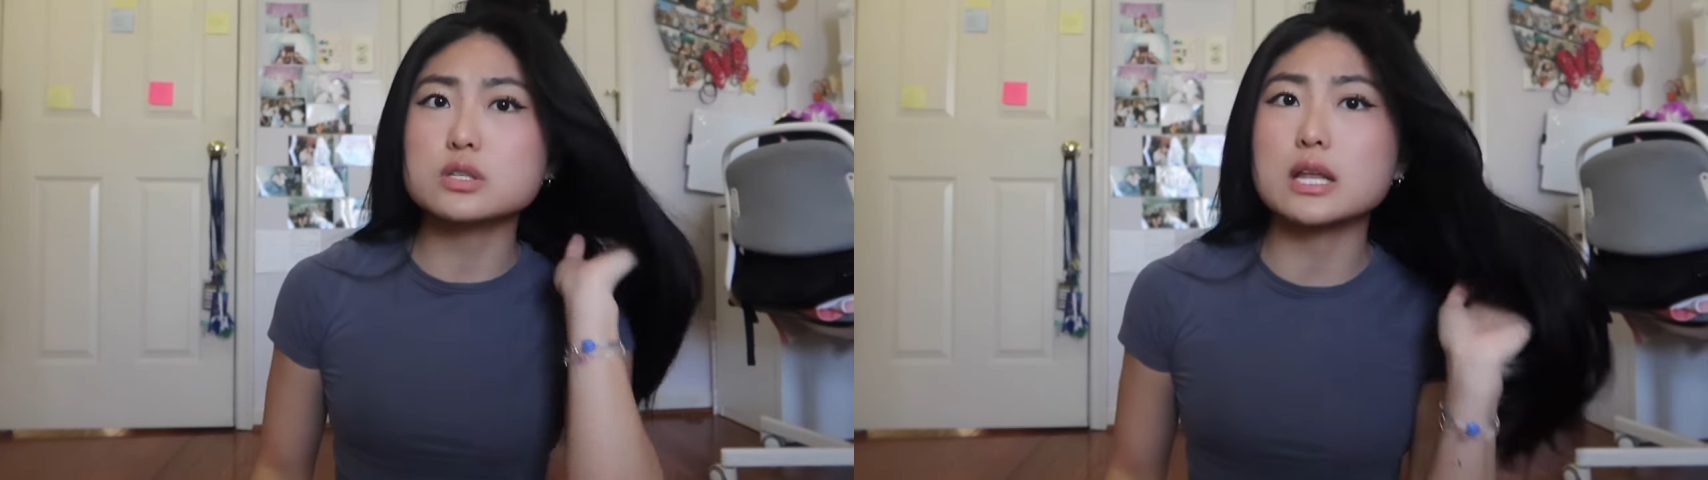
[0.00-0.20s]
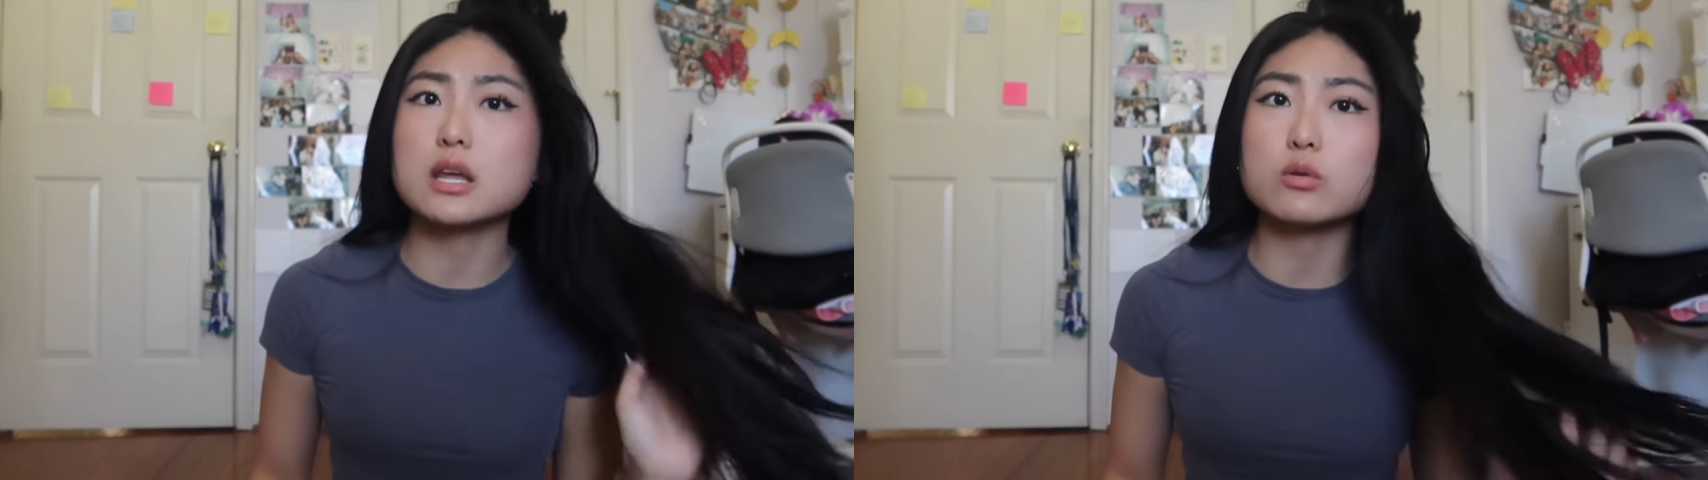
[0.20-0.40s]

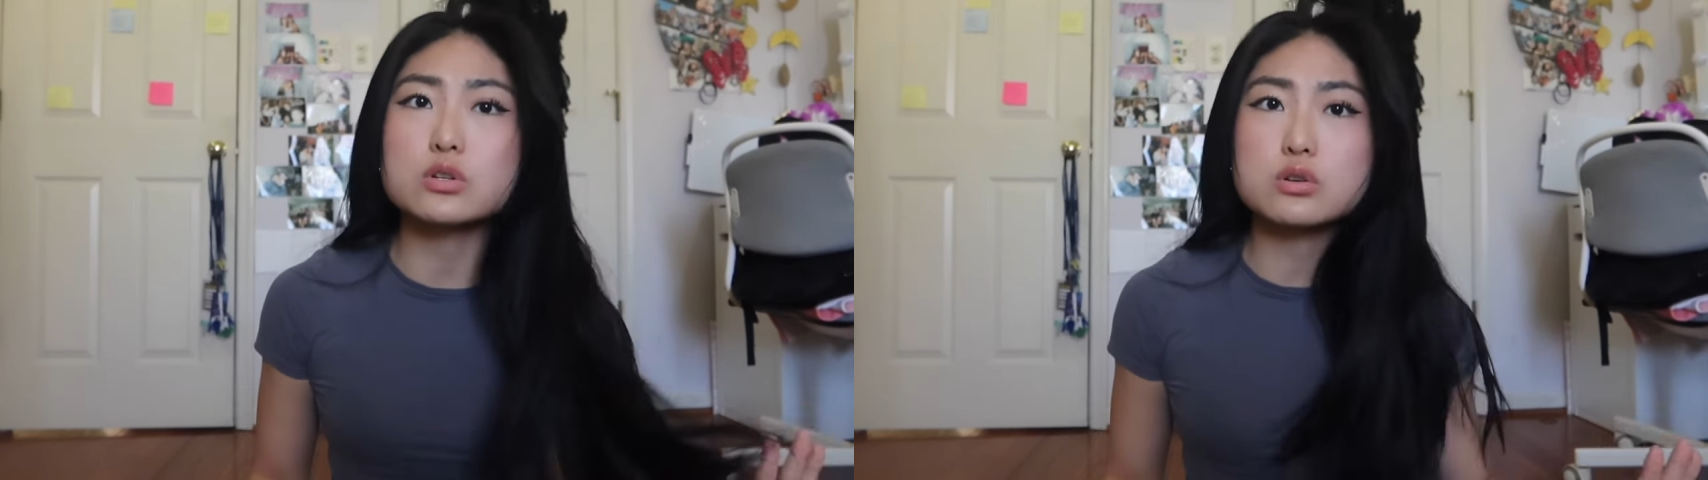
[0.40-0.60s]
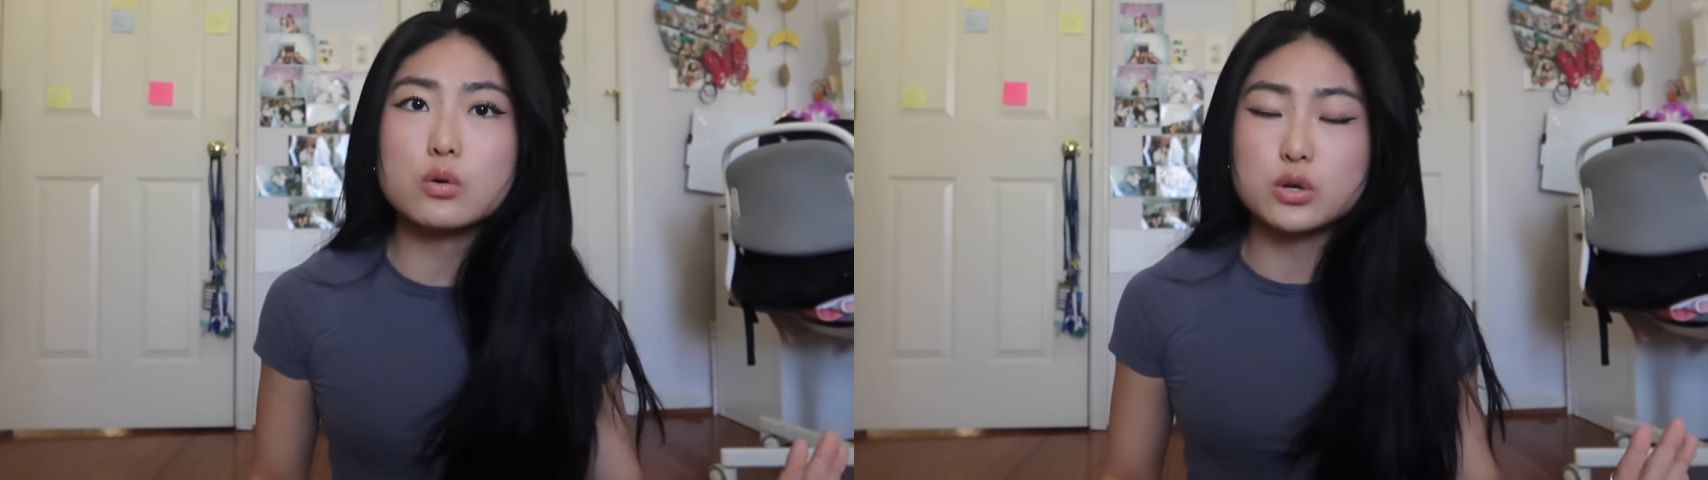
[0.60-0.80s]
and they were
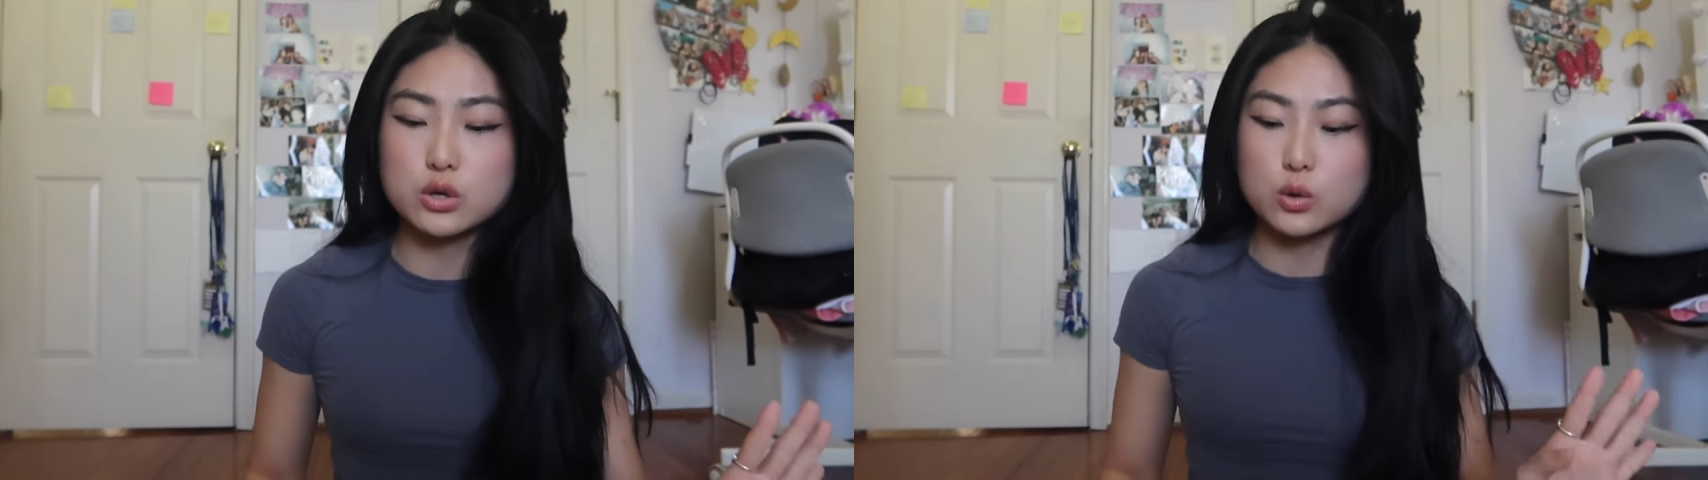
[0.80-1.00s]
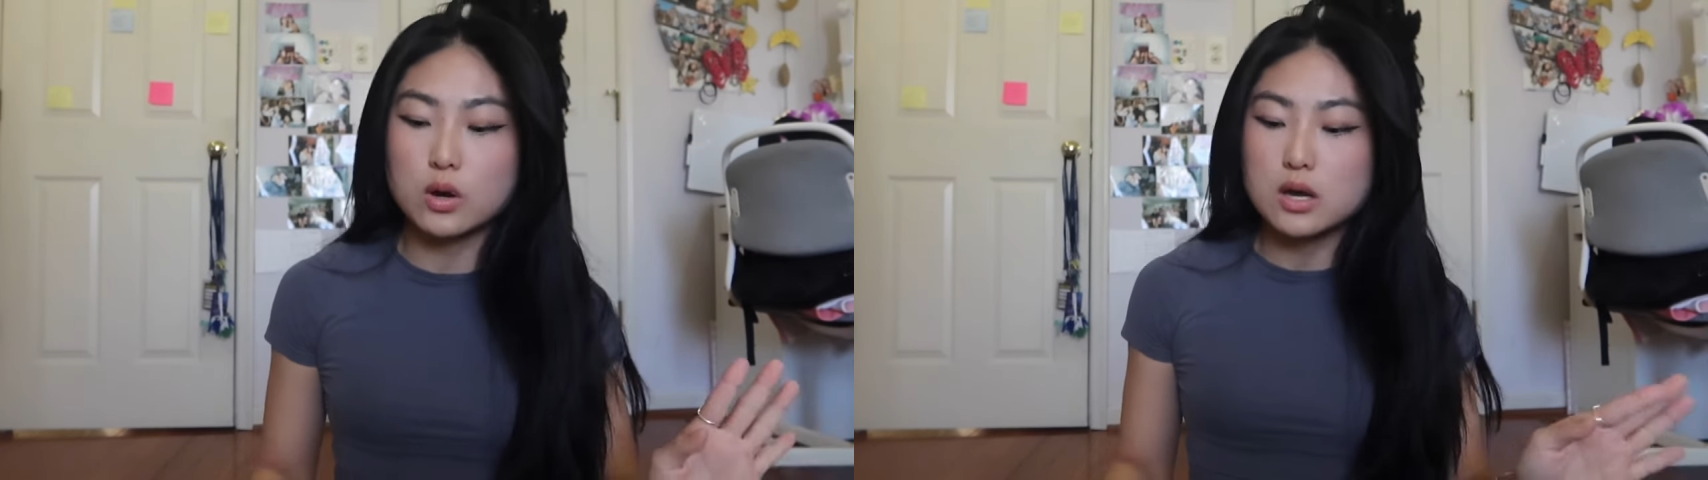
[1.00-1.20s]
so
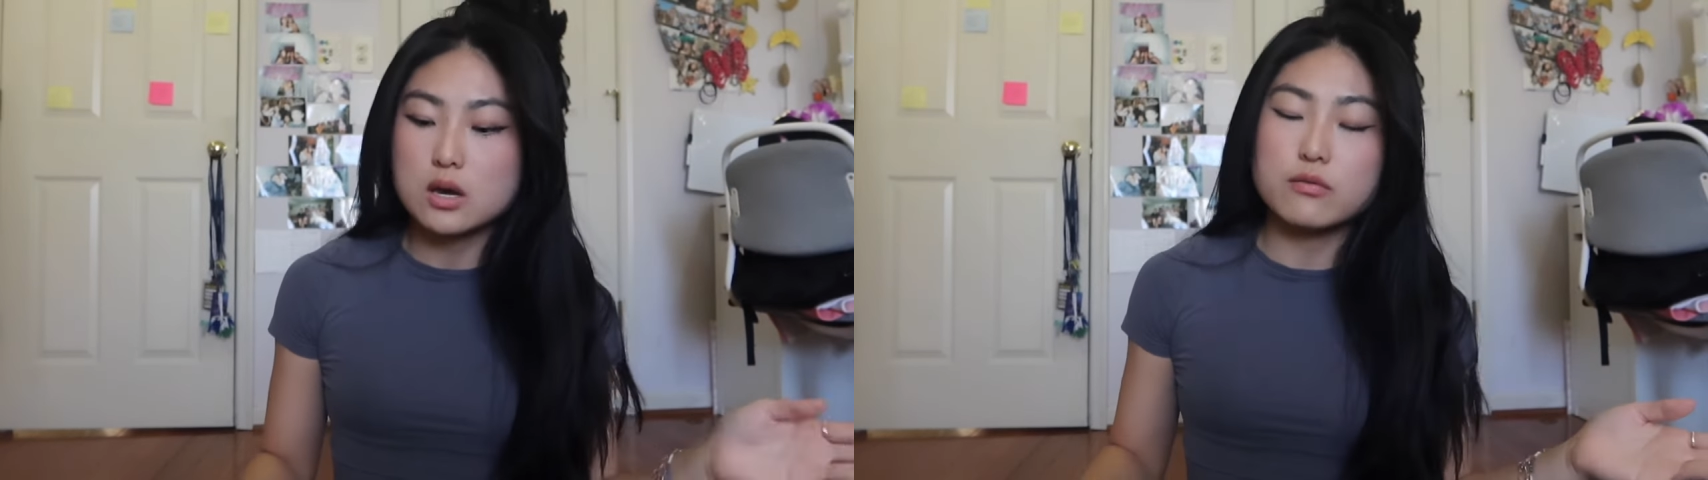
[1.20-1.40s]
cute.